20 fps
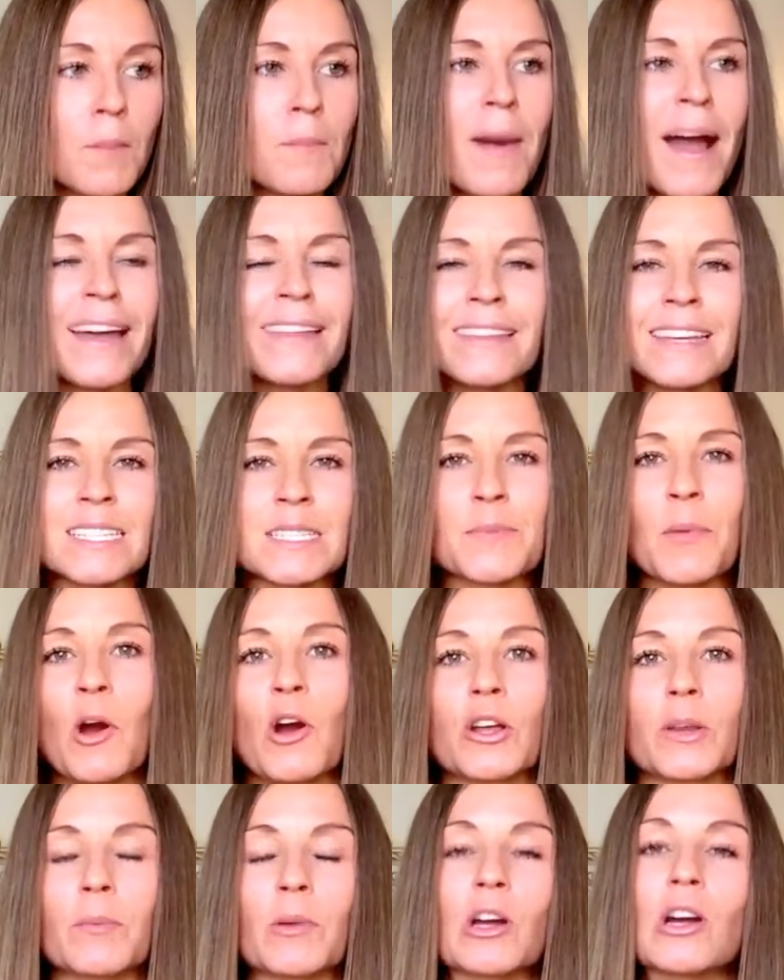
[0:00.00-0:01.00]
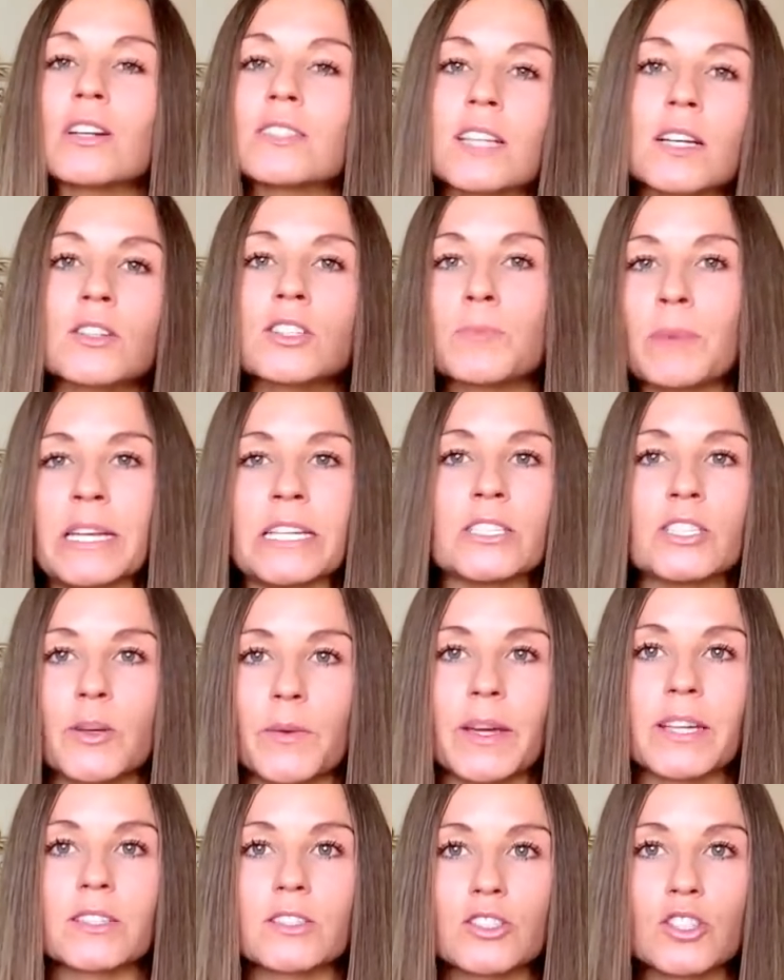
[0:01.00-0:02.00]
By this point, because I'd been
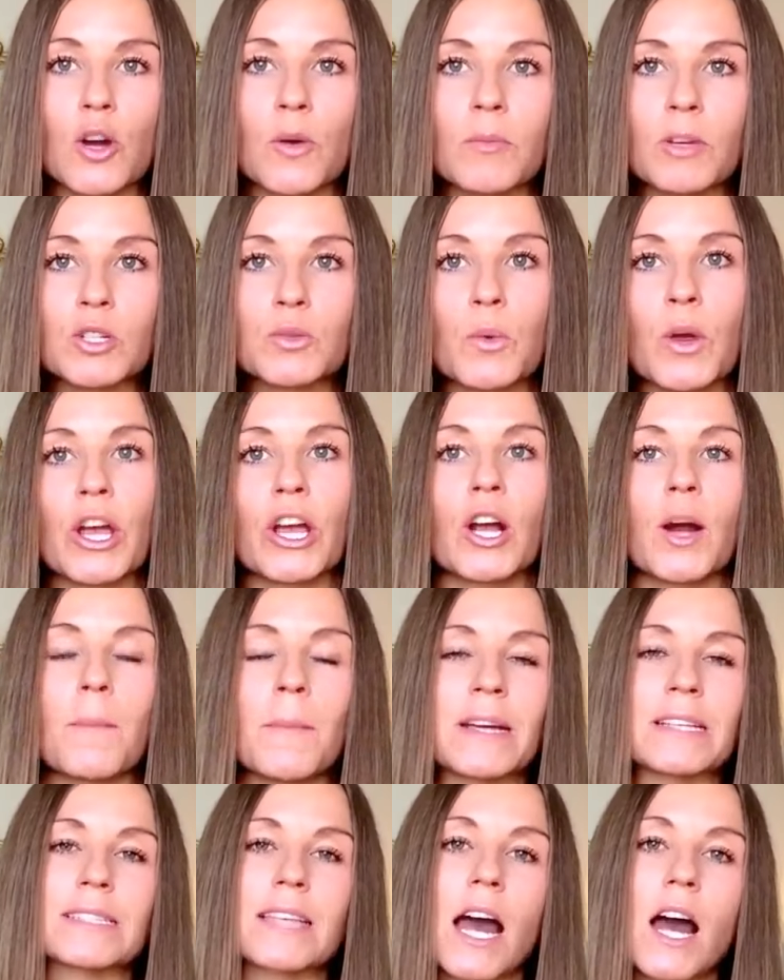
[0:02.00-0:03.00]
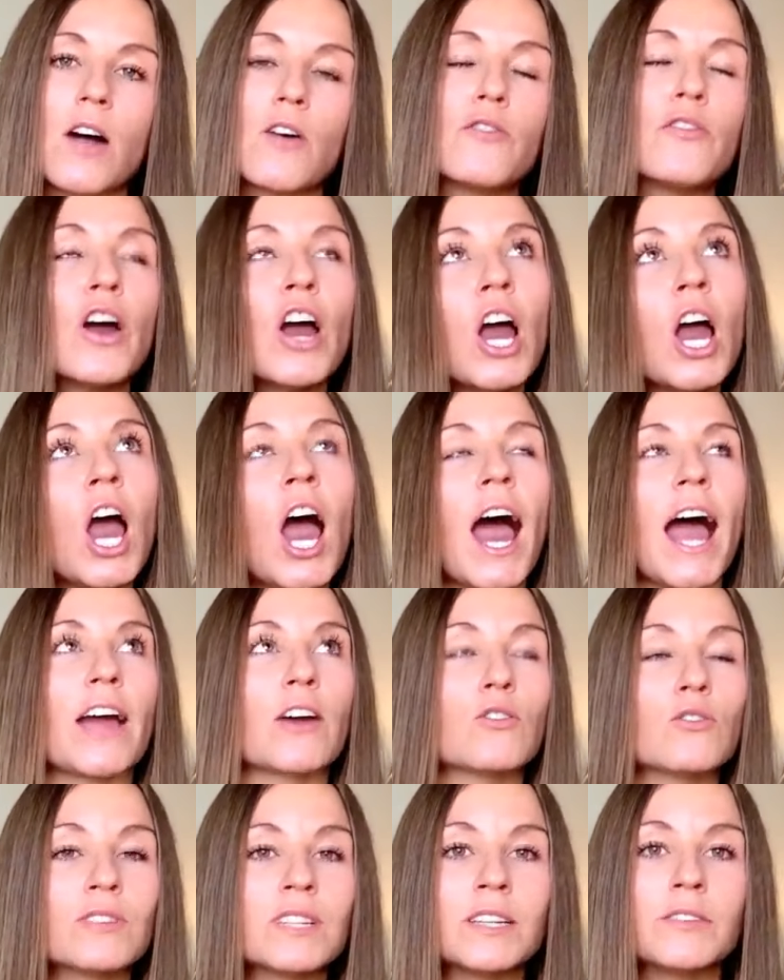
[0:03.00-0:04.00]
doing so much work on myself,
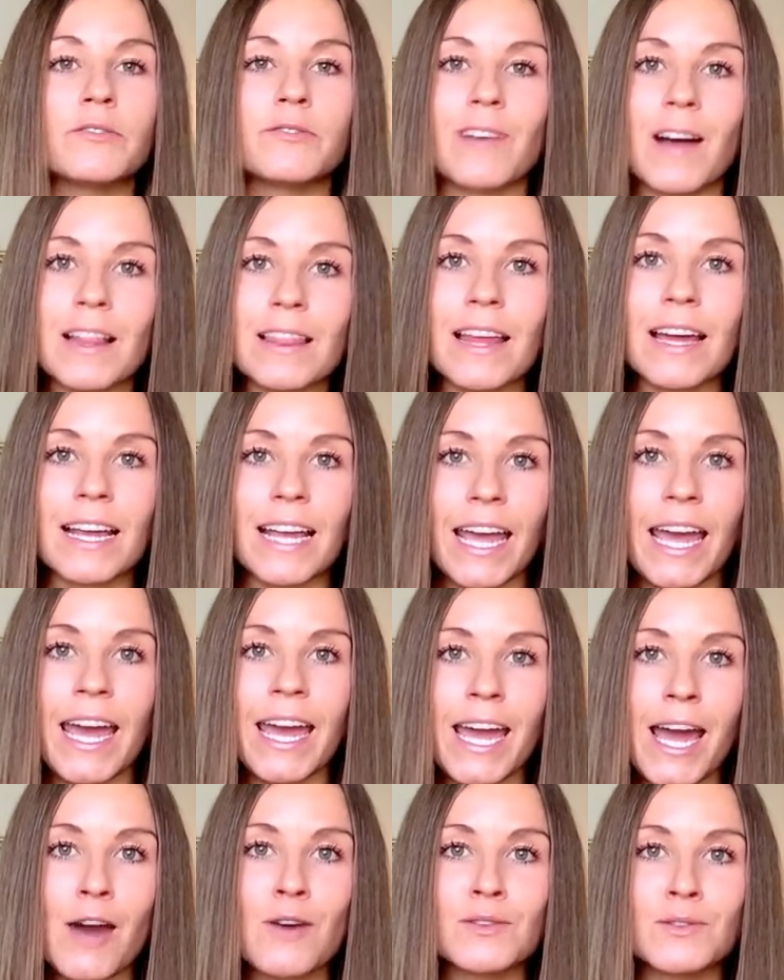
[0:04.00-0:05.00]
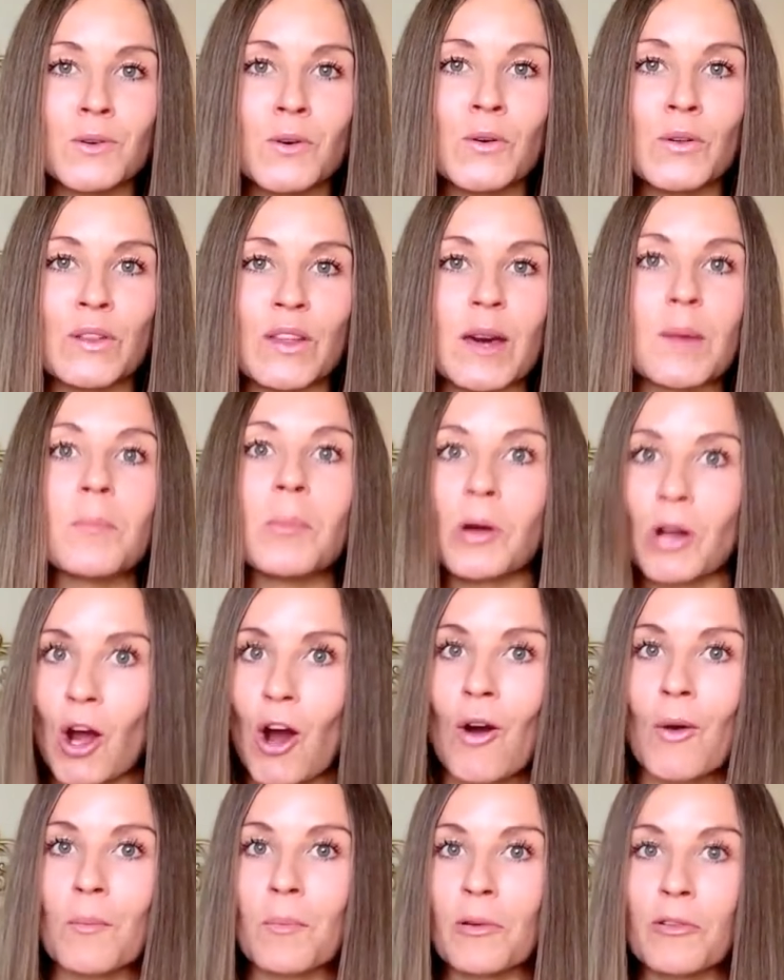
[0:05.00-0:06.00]
I already felt like a Hay House author
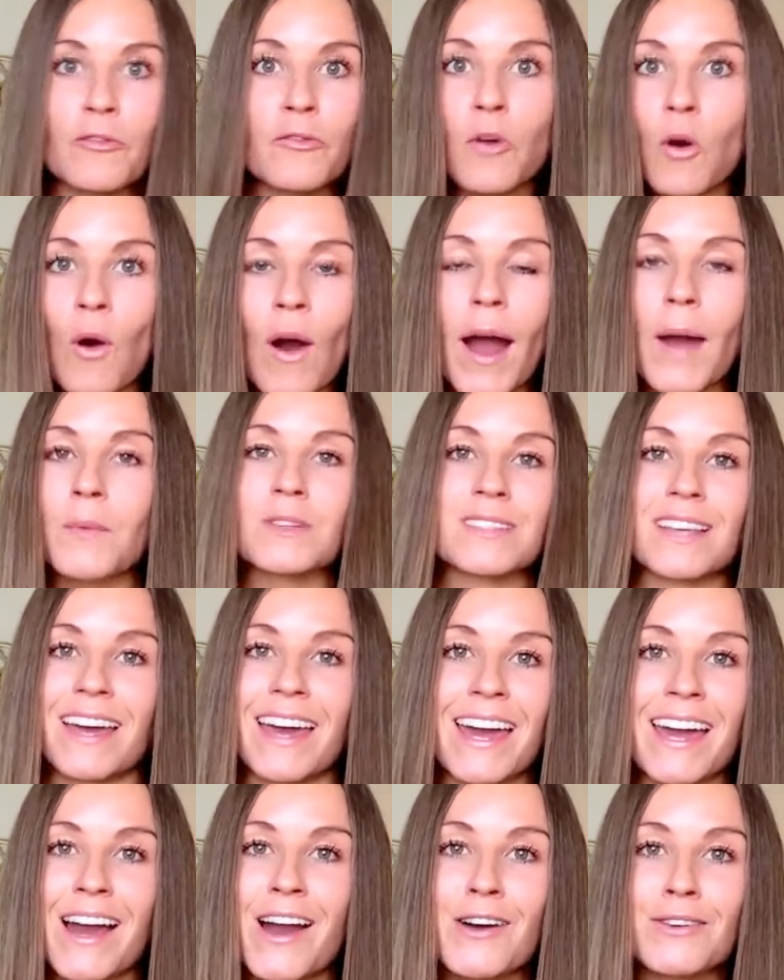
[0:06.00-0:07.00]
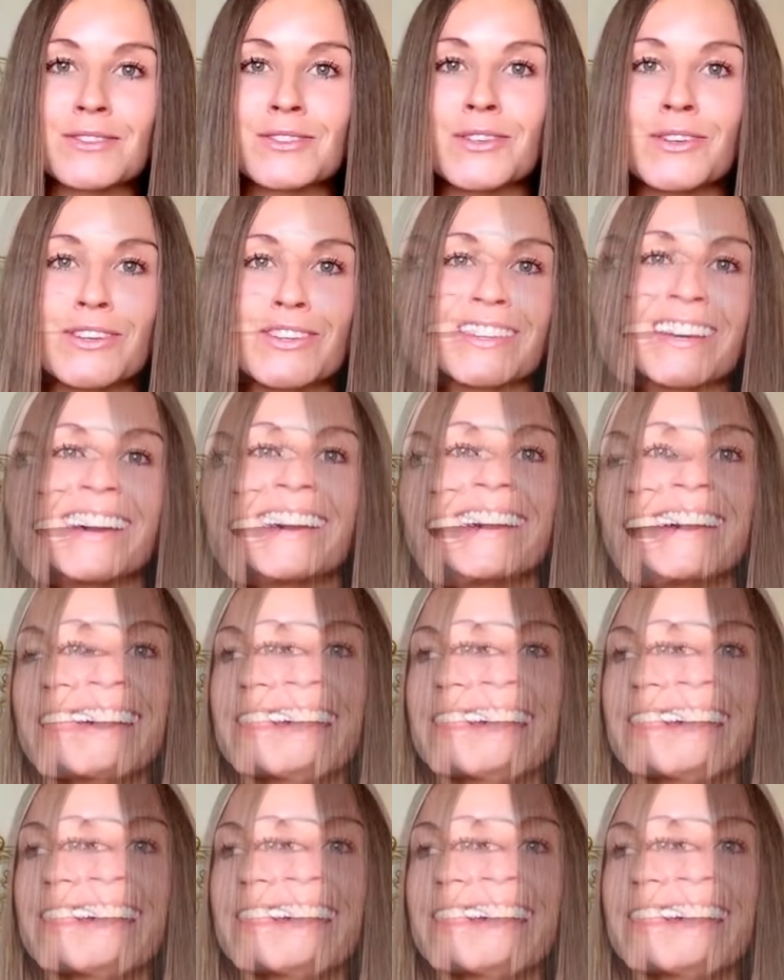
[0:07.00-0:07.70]
before I was a Hay House author.